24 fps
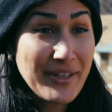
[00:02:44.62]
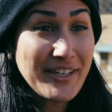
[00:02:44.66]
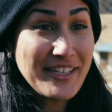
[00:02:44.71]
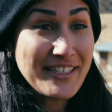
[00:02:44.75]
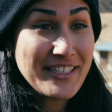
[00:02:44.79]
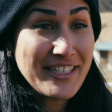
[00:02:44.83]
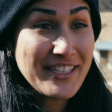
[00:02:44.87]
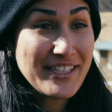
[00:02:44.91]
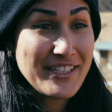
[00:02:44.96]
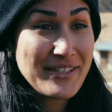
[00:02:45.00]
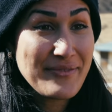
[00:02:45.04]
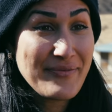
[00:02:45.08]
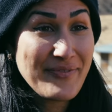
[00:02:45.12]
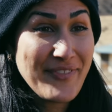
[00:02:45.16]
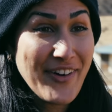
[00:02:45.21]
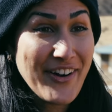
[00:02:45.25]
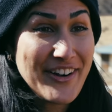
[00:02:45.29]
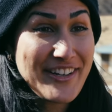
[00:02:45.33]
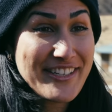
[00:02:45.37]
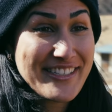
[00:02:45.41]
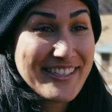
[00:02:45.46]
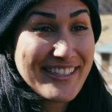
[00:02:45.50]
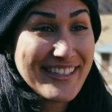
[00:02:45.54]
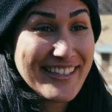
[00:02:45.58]
going to teach him
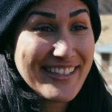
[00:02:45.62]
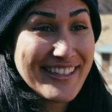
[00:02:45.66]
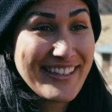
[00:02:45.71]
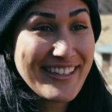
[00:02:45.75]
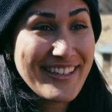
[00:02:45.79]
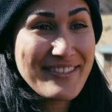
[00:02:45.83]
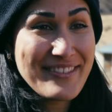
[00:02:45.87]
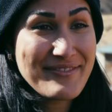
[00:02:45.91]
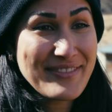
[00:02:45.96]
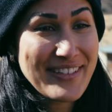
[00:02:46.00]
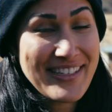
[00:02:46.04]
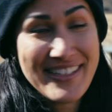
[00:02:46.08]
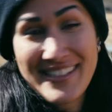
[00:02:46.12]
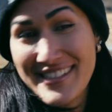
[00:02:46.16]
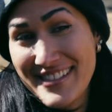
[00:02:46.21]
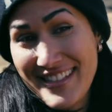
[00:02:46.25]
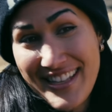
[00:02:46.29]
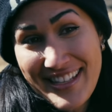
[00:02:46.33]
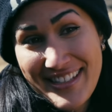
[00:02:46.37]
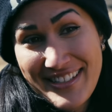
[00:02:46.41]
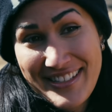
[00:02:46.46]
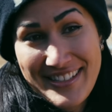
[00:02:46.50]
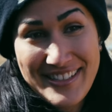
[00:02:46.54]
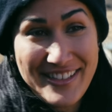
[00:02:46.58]
Farsi because
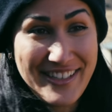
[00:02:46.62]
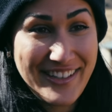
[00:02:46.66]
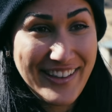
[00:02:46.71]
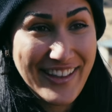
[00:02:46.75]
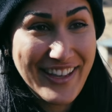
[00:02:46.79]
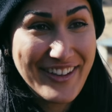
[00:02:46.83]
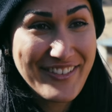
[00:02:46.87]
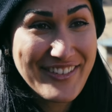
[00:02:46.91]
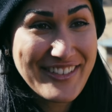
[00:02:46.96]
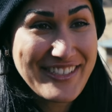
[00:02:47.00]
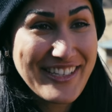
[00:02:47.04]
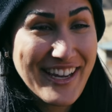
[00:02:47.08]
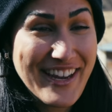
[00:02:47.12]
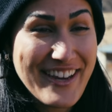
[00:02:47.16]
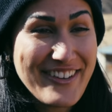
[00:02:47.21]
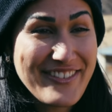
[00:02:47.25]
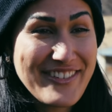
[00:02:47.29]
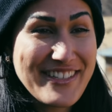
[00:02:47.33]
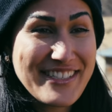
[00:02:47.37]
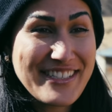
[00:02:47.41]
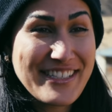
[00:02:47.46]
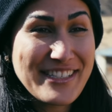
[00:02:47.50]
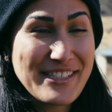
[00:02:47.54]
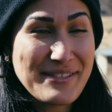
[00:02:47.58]
that's the language I
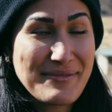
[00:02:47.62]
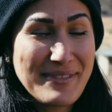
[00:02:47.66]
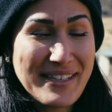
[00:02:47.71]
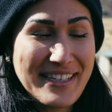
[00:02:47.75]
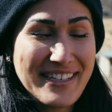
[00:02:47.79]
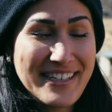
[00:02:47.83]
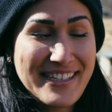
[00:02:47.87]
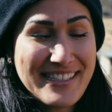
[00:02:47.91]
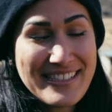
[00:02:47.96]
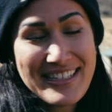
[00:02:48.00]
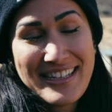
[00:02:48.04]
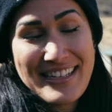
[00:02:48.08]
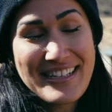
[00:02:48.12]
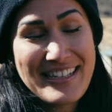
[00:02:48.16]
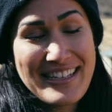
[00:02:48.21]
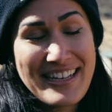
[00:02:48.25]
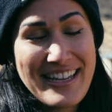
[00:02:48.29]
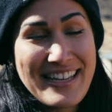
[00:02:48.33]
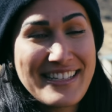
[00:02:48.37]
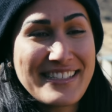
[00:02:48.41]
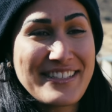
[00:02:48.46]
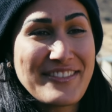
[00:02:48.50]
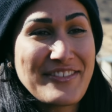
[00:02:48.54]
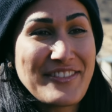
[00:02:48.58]
originally speak, and it's kind of
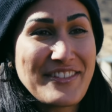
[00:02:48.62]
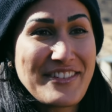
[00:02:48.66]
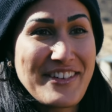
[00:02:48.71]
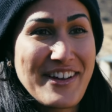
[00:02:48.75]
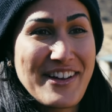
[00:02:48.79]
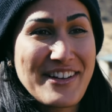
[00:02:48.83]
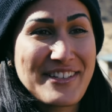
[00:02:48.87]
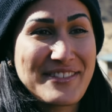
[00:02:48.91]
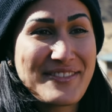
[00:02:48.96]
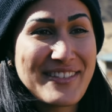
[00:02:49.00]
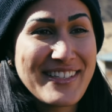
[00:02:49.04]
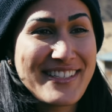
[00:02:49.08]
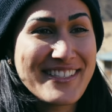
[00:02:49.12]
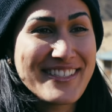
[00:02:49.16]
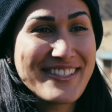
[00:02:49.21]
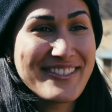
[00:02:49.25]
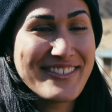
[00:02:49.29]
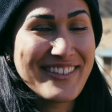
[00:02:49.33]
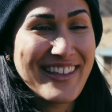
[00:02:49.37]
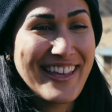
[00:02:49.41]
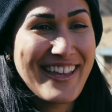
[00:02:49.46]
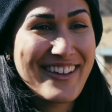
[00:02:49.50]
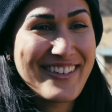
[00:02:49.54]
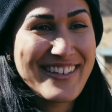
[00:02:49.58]
nice if your dog speaks two
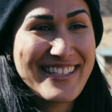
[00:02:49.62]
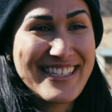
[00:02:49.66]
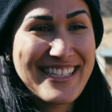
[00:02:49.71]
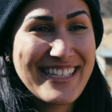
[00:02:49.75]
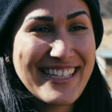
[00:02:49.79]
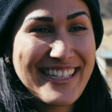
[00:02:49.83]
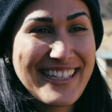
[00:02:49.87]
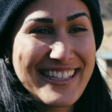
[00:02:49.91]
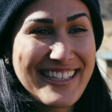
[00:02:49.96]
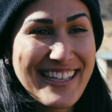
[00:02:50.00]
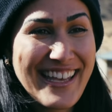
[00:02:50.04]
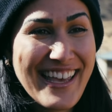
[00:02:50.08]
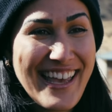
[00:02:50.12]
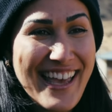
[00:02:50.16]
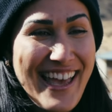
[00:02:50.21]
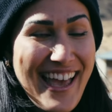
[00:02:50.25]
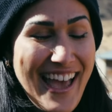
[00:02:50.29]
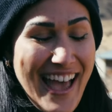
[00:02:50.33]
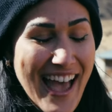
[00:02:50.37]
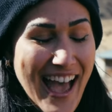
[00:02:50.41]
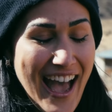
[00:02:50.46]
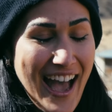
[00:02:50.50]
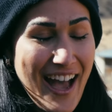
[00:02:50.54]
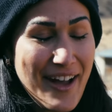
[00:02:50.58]
languages,
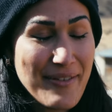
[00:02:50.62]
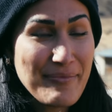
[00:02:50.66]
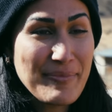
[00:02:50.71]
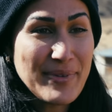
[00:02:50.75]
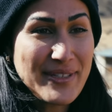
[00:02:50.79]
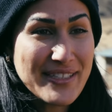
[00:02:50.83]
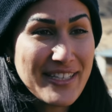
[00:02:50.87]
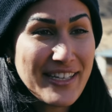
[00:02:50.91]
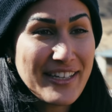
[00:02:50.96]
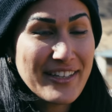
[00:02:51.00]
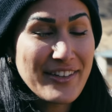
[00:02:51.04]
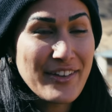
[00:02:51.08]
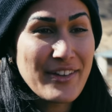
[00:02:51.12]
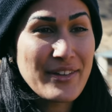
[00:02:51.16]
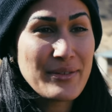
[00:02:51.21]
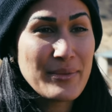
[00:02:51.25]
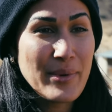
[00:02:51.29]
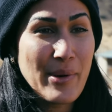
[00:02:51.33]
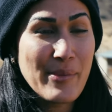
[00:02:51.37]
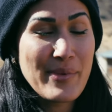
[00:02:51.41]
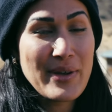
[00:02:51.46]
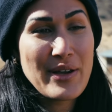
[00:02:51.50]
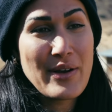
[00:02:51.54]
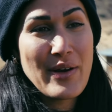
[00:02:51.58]
particularly
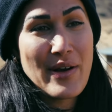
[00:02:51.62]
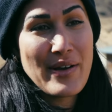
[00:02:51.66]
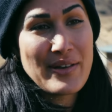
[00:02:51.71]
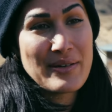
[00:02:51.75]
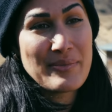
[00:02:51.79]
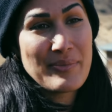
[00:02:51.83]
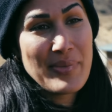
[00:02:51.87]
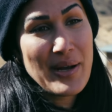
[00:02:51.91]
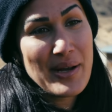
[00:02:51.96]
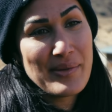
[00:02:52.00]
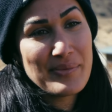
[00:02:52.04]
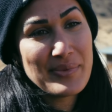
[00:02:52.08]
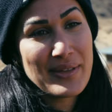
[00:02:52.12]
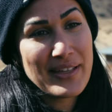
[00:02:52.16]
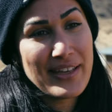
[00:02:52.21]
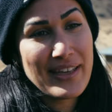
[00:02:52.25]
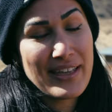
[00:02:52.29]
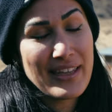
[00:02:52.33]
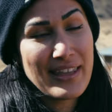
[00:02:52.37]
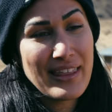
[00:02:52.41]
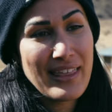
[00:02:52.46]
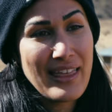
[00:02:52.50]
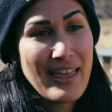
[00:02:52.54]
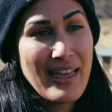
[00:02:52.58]
when we go out in
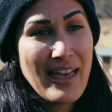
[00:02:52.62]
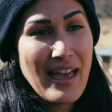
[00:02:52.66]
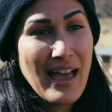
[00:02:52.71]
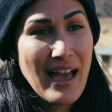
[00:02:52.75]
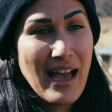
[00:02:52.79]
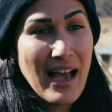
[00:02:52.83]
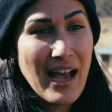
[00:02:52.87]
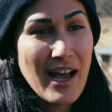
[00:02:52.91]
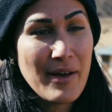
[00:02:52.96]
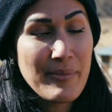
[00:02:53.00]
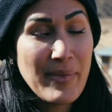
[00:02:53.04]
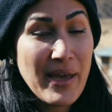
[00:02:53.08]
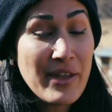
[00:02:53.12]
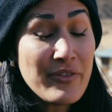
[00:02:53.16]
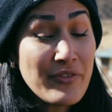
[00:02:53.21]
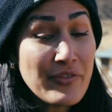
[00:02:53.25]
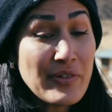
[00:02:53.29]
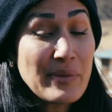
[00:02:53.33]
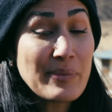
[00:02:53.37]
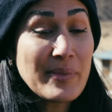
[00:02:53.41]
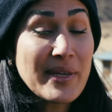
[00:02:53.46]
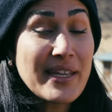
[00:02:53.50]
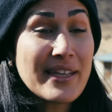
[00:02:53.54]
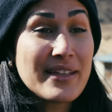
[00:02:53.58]
public. And
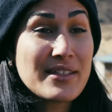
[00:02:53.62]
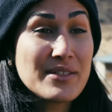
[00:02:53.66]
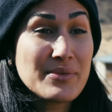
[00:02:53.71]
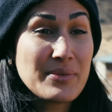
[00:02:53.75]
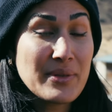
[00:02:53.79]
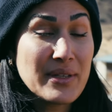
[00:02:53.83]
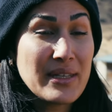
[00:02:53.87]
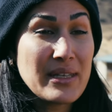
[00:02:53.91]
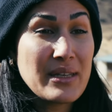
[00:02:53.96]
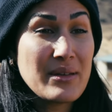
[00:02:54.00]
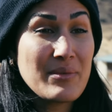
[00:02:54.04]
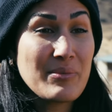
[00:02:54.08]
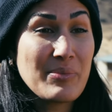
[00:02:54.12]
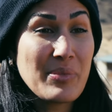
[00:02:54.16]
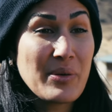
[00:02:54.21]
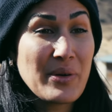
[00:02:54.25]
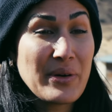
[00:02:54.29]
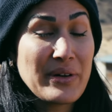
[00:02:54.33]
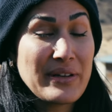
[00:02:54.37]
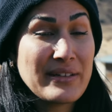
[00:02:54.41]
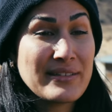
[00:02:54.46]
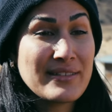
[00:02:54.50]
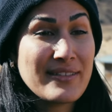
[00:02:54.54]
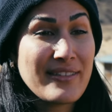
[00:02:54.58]
for me, it's really
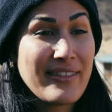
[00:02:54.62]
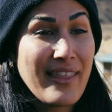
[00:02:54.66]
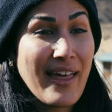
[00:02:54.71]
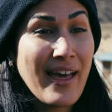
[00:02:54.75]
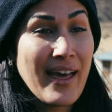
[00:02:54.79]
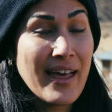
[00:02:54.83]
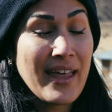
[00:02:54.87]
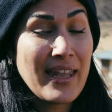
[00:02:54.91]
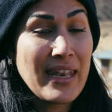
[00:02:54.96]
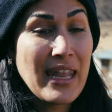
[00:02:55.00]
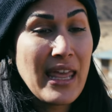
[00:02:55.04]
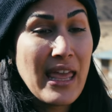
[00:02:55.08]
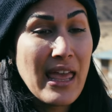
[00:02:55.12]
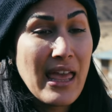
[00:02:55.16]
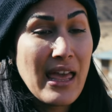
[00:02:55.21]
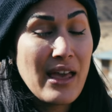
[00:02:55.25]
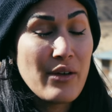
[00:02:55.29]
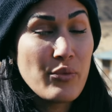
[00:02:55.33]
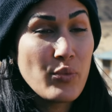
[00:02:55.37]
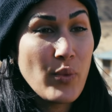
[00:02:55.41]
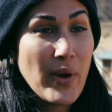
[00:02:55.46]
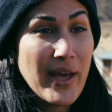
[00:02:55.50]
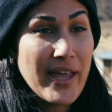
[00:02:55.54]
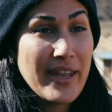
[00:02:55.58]
important that
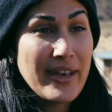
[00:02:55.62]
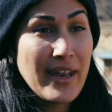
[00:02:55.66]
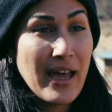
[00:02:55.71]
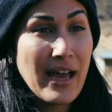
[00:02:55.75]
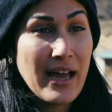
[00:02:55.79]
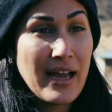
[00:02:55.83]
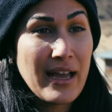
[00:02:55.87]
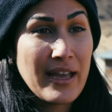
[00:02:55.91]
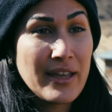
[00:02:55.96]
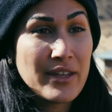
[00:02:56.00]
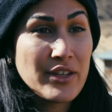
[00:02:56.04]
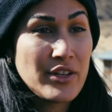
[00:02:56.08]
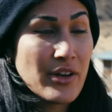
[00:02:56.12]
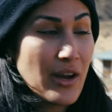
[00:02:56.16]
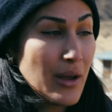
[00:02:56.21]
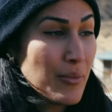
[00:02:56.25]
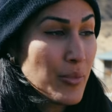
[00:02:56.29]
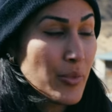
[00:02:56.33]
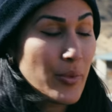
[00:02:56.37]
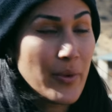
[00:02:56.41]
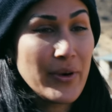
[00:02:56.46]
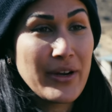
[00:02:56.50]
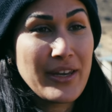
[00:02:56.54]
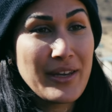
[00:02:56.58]
when
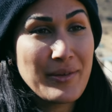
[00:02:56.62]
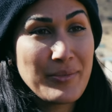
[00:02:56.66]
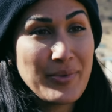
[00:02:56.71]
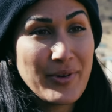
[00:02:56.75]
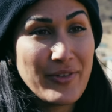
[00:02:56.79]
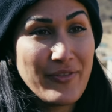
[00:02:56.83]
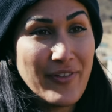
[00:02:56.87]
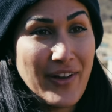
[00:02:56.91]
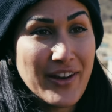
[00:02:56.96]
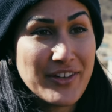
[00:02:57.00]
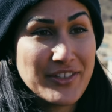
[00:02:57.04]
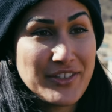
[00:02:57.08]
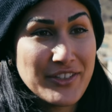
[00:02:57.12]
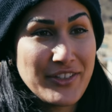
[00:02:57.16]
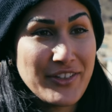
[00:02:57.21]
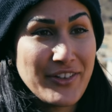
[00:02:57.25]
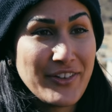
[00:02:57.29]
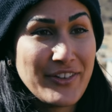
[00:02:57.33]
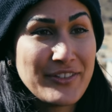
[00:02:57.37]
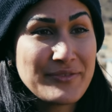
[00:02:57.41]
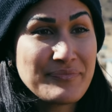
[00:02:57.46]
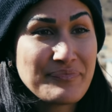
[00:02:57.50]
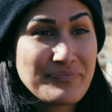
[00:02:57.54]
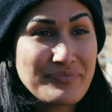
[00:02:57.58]
I'm a working professional,
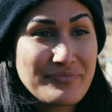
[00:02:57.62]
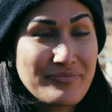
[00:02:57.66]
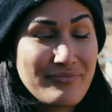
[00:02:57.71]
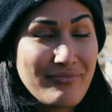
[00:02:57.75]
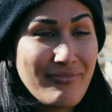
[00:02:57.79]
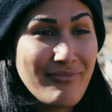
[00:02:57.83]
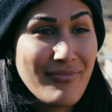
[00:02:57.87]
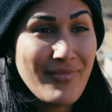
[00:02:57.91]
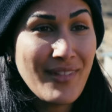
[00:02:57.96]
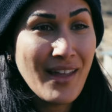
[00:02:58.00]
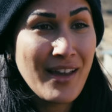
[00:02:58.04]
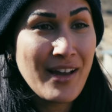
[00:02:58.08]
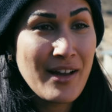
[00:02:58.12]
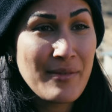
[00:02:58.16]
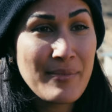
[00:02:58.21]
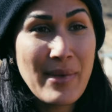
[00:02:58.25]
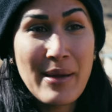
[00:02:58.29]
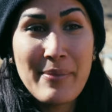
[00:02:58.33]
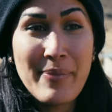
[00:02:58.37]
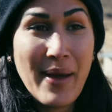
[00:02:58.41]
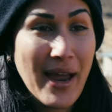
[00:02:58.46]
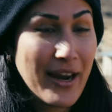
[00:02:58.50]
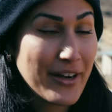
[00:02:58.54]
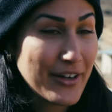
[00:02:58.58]

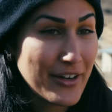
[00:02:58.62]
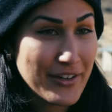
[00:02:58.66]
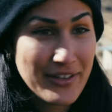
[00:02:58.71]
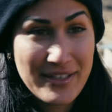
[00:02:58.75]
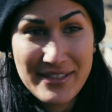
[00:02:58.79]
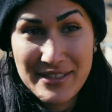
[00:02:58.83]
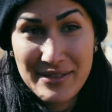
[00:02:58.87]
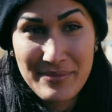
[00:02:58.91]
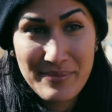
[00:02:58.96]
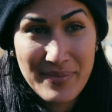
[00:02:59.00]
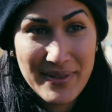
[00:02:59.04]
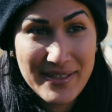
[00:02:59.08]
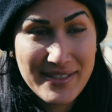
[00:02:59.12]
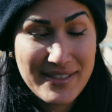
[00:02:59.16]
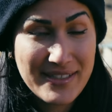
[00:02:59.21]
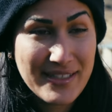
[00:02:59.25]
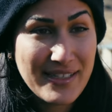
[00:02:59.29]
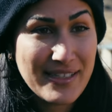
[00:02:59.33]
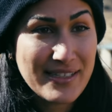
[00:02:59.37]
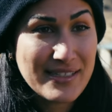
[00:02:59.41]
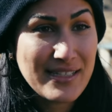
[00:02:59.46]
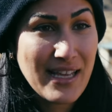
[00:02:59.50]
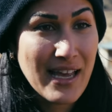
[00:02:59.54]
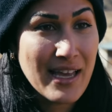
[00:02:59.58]
my background is in
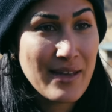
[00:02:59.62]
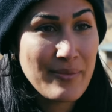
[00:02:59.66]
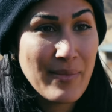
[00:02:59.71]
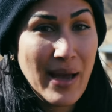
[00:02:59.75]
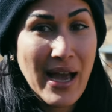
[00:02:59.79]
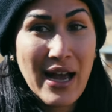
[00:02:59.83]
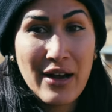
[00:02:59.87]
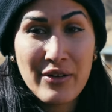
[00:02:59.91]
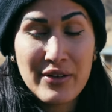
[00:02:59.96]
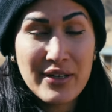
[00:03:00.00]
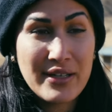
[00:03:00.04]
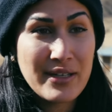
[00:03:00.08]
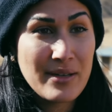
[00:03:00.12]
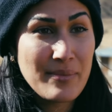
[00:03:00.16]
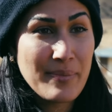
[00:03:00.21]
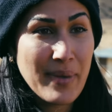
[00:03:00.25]
business, I'm out and